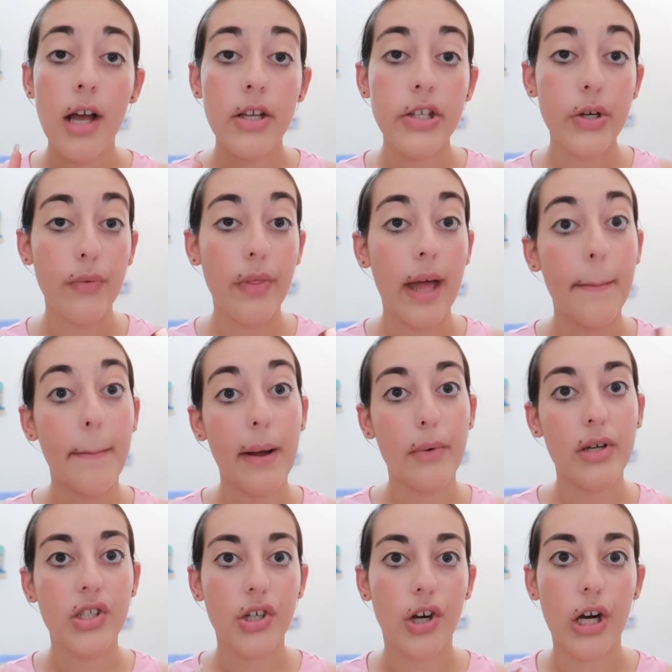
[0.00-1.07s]
so that my
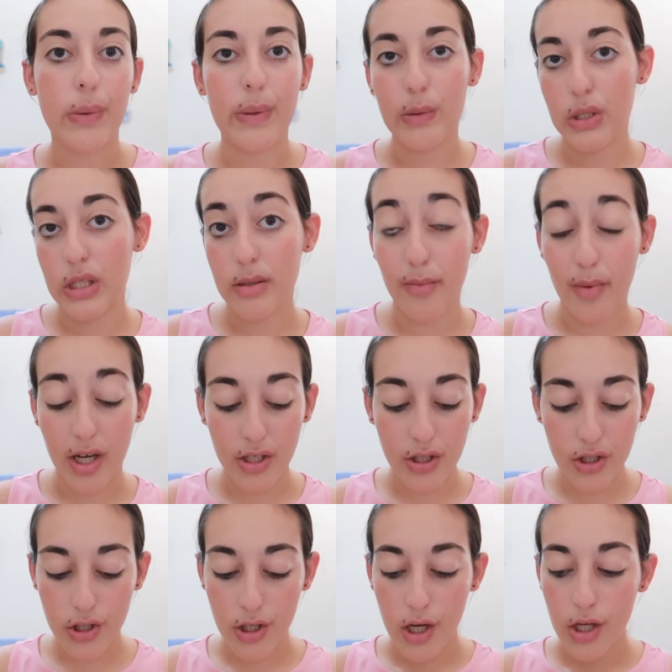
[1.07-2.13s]
mascara won't
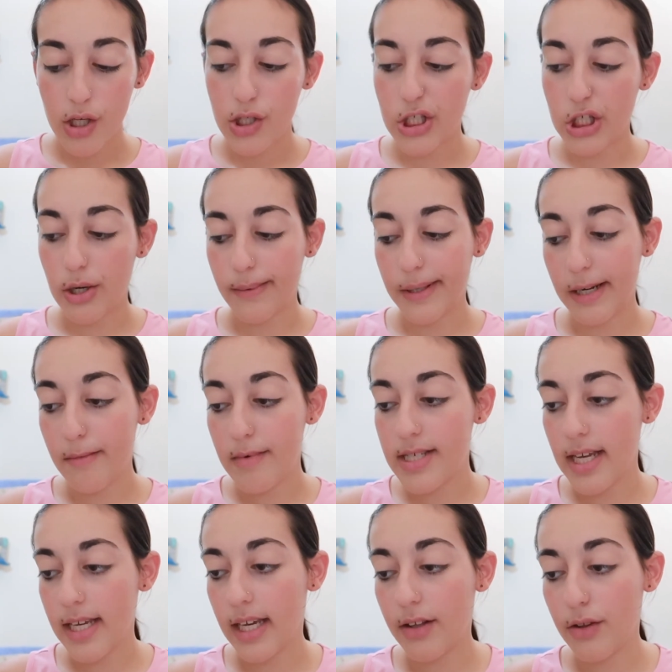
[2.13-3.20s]
smudge. So I'm gonna be
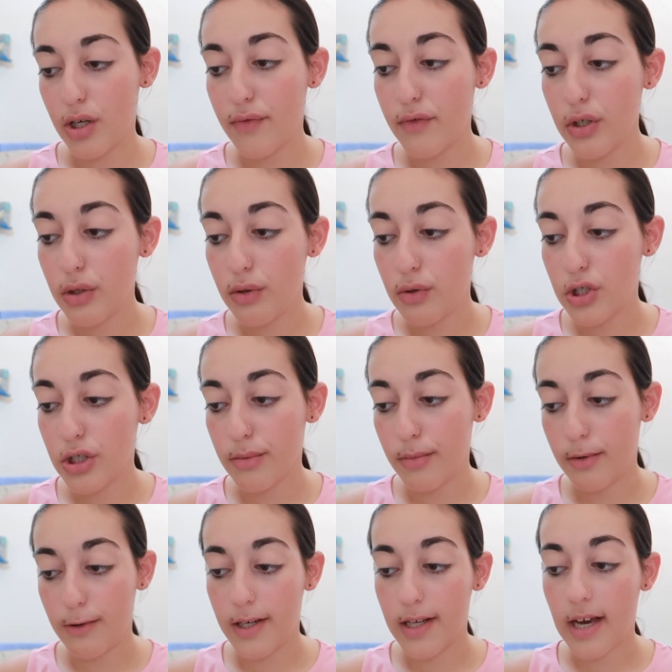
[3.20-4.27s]
taking the Revolution
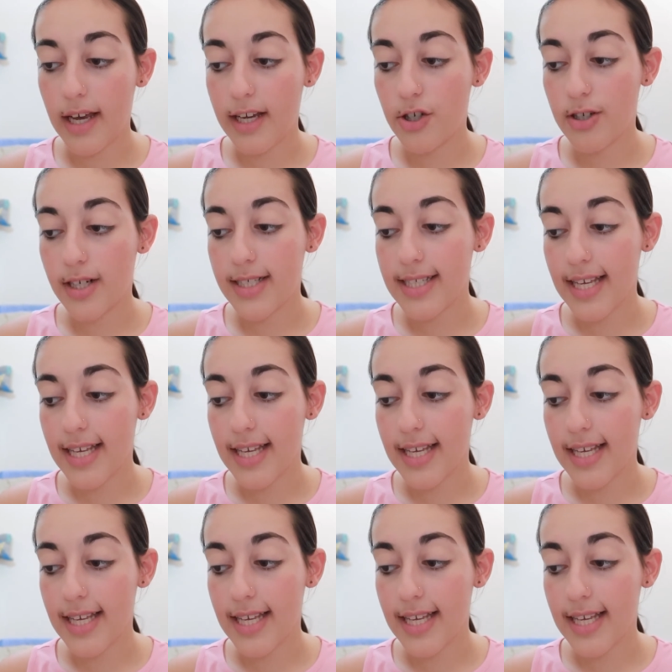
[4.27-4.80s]
Beauty Hydrate